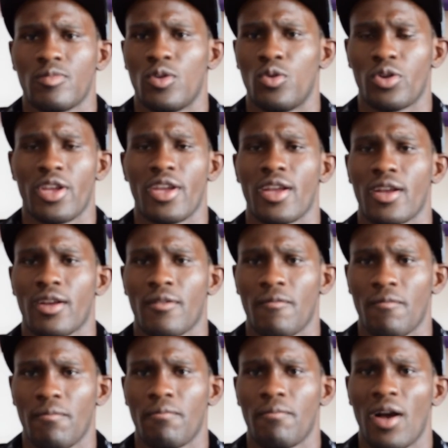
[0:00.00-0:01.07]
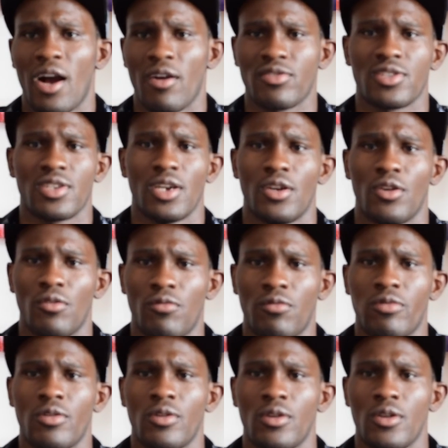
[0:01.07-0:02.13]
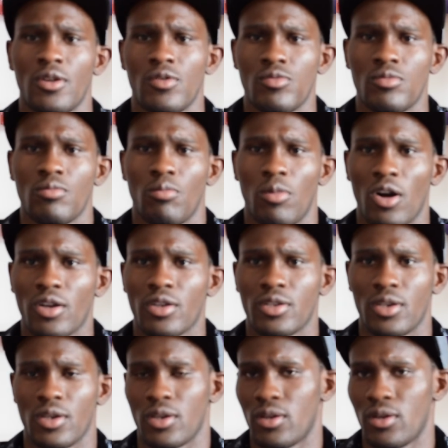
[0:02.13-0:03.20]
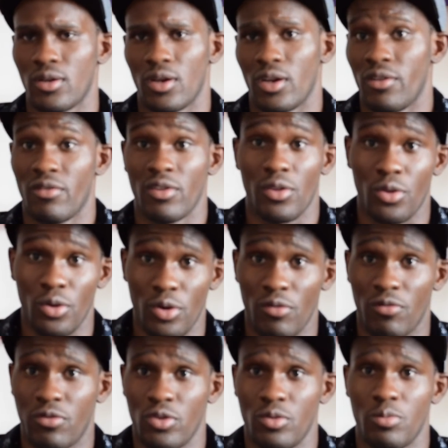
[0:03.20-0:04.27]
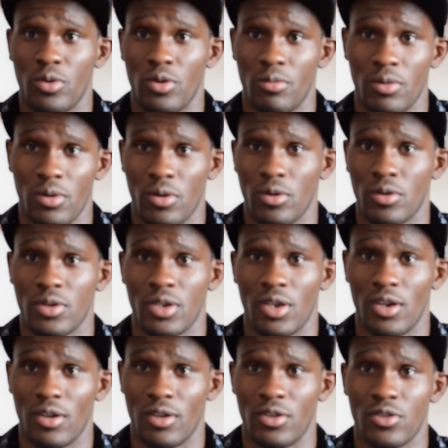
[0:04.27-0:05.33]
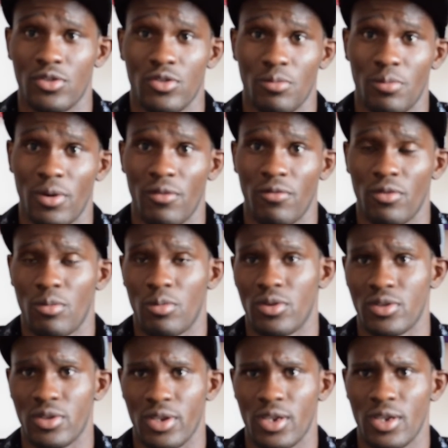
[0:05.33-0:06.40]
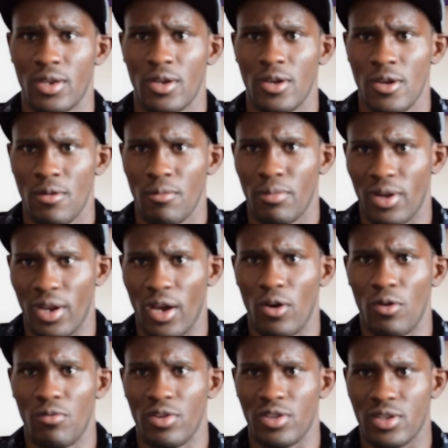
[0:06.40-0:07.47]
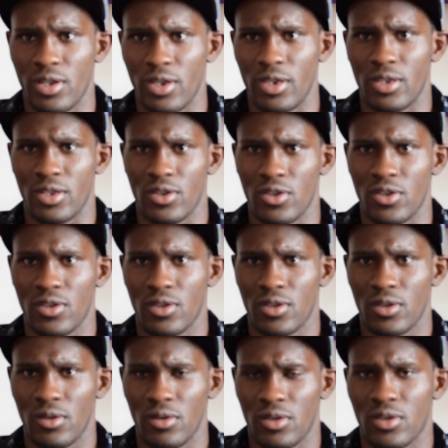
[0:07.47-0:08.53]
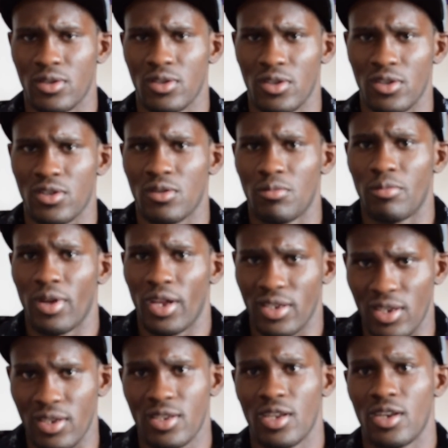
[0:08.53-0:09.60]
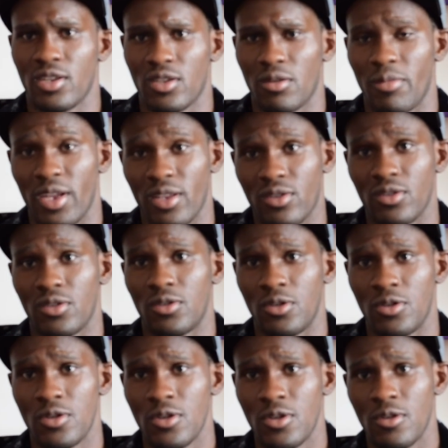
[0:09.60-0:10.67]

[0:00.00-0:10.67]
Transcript: looking outside of boxing, you know. I even thought of football, because I used to play football as a kid. But now obviously it's just as I said, it's a mental